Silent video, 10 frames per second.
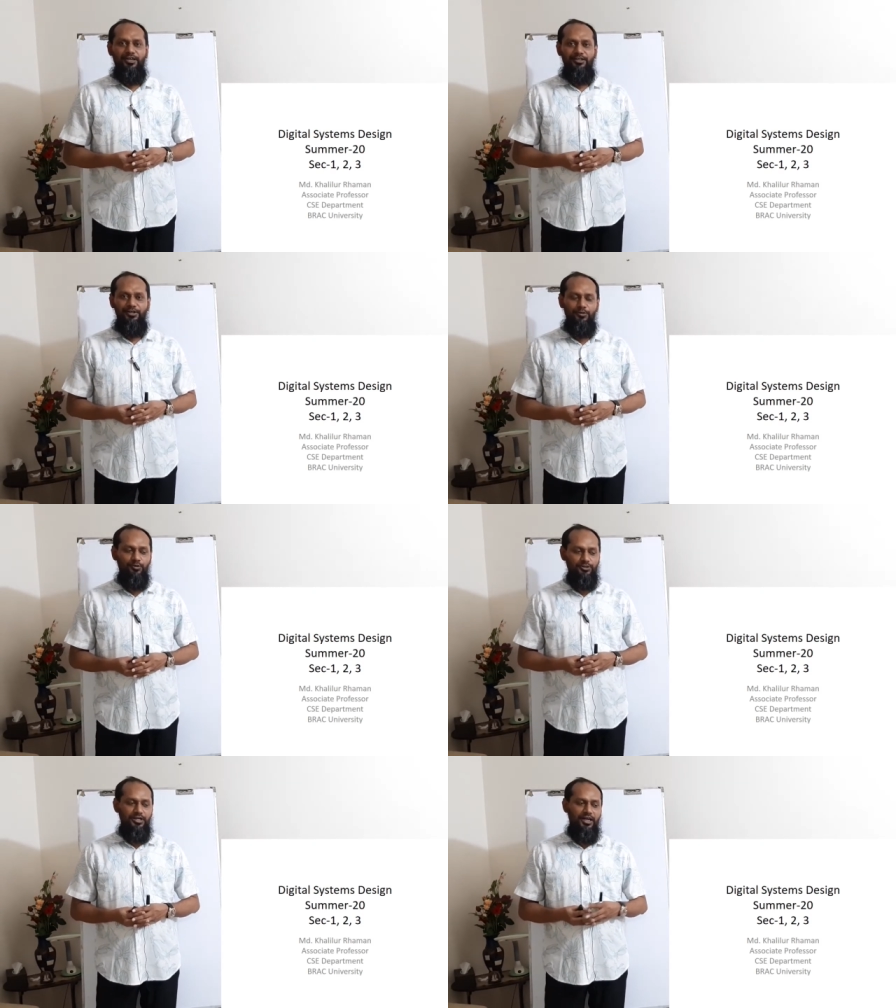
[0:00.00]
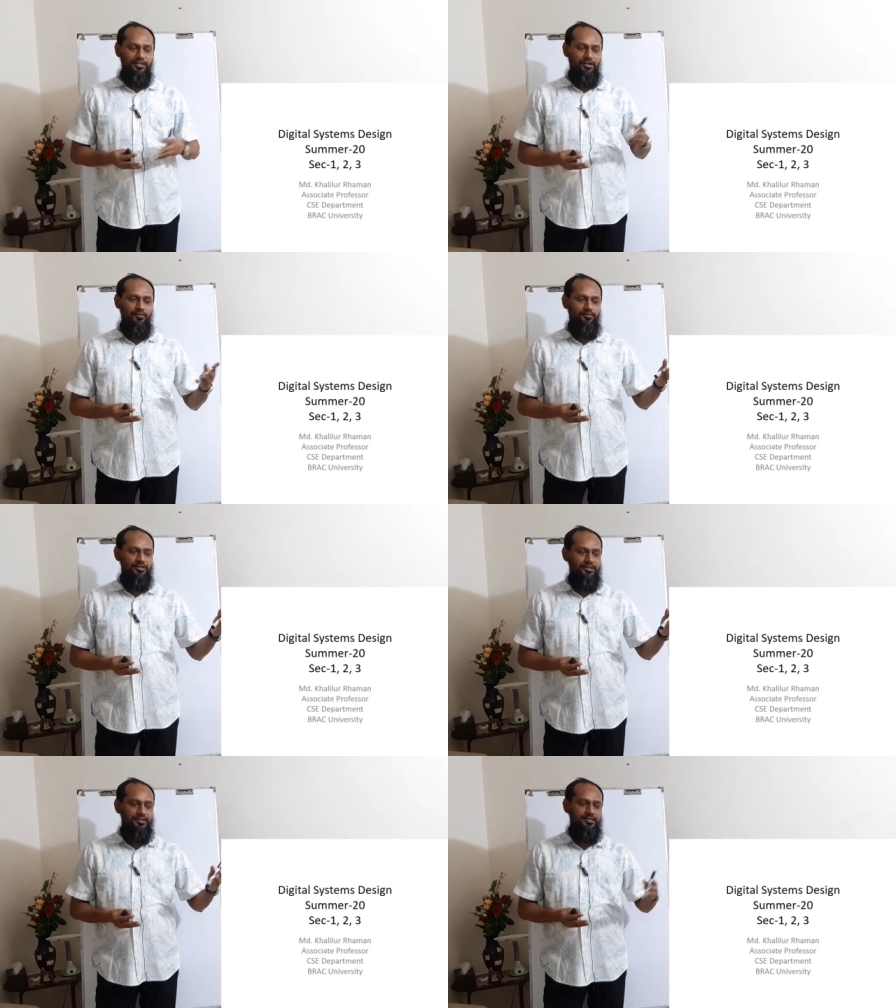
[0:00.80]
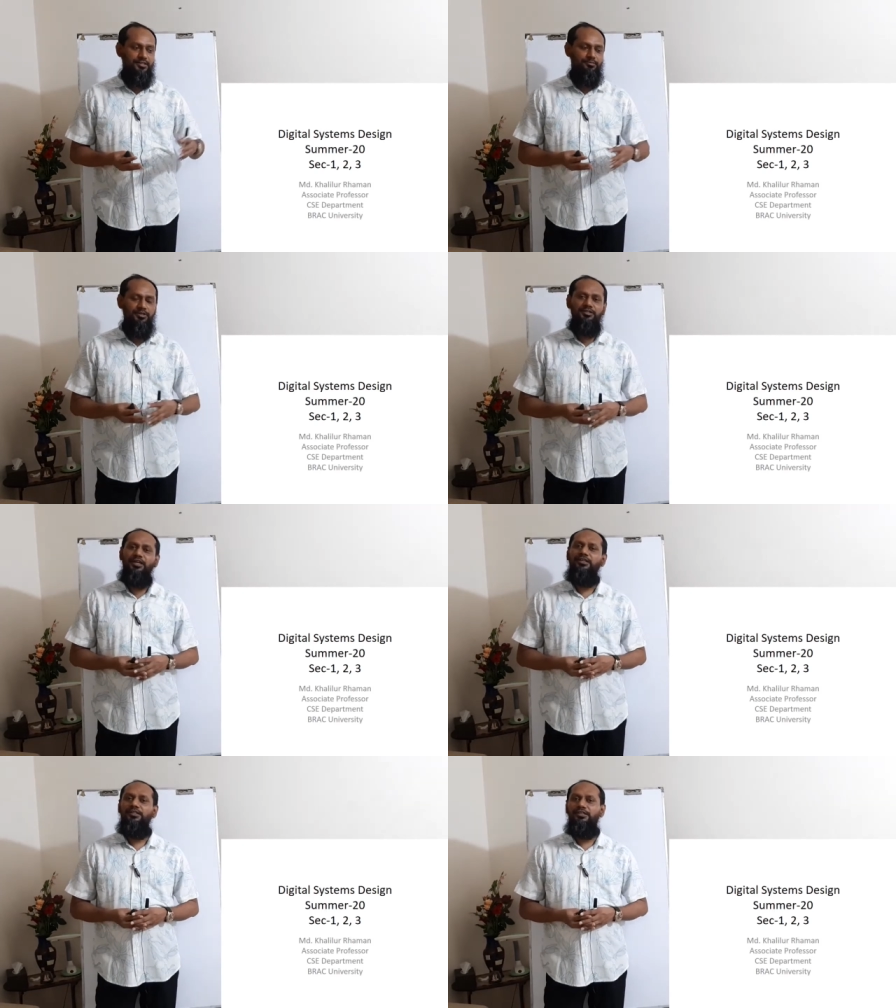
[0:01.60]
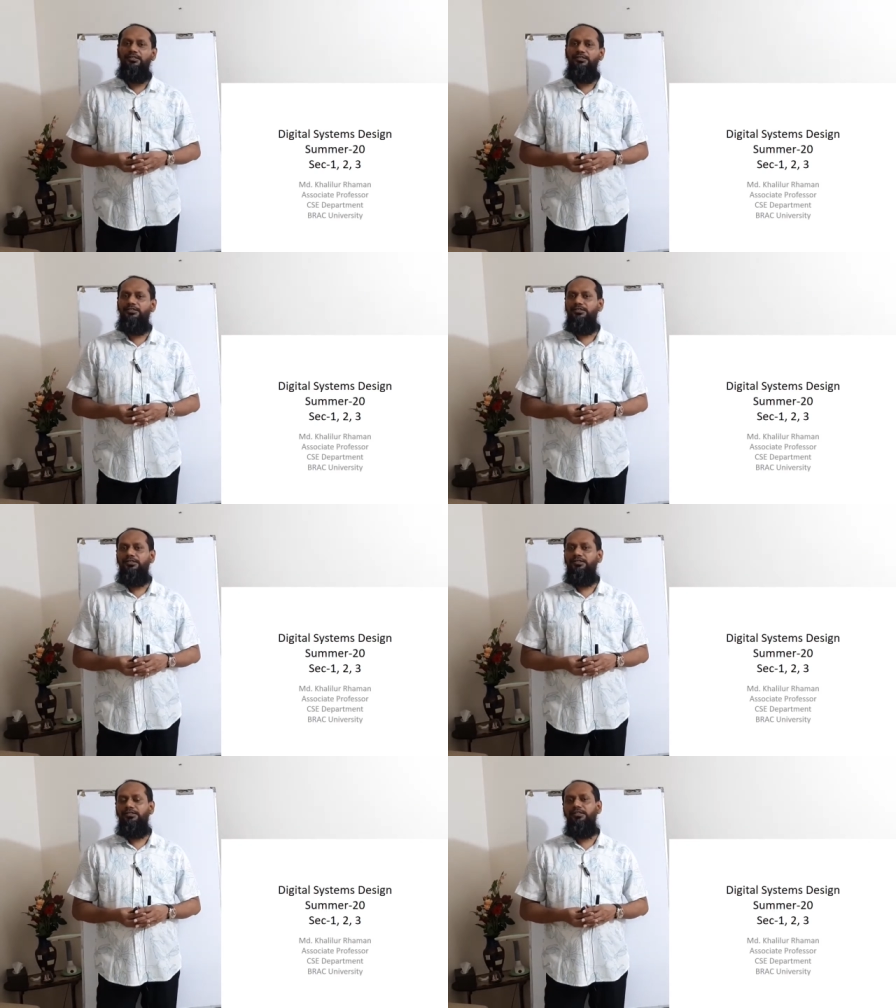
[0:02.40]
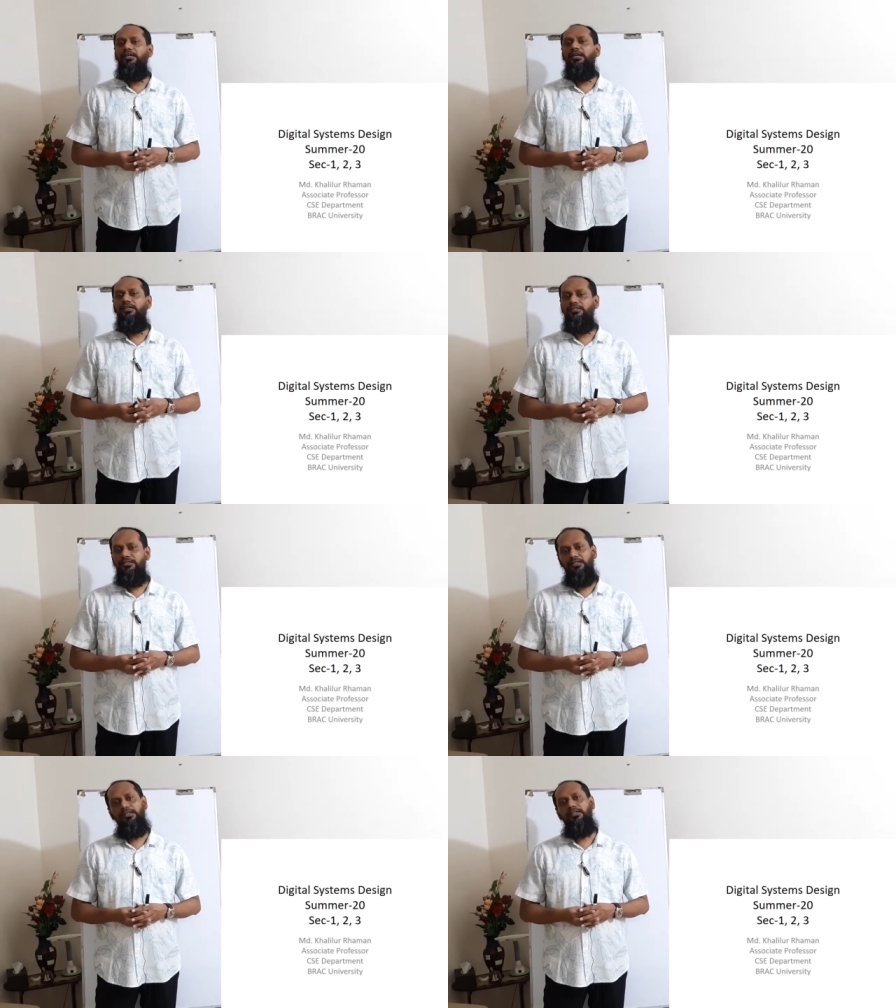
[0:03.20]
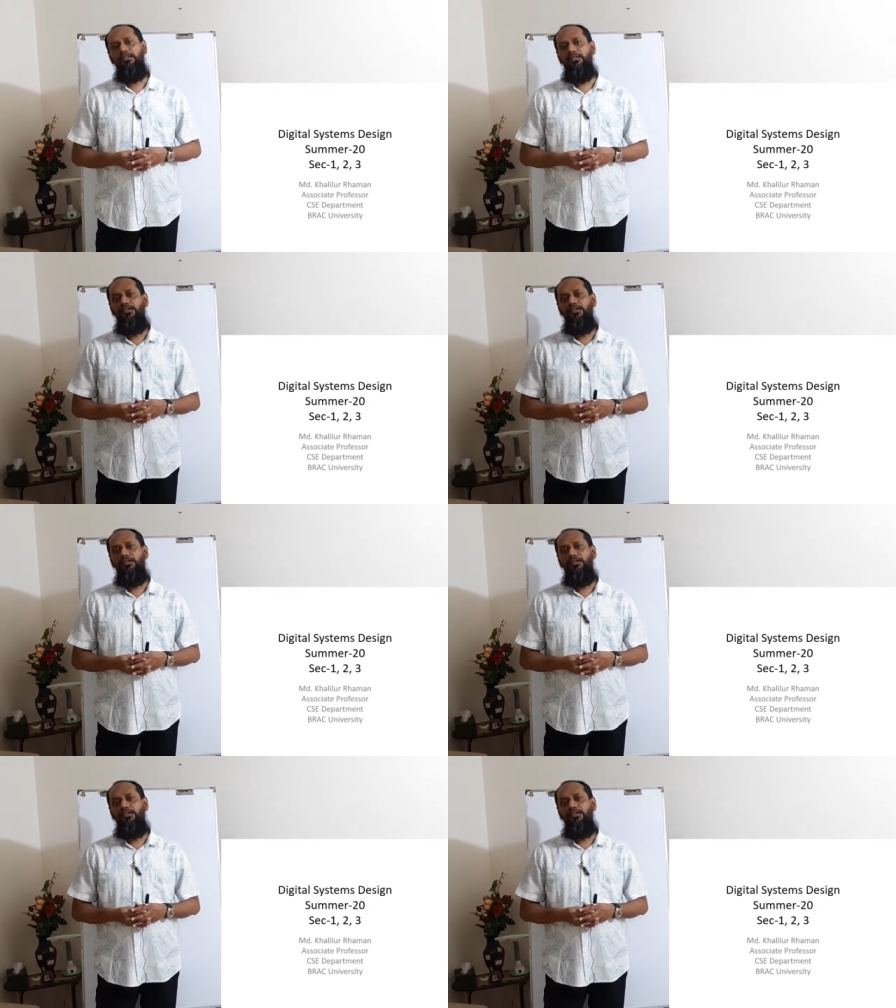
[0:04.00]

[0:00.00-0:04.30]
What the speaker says: the course title of digital system design is CSE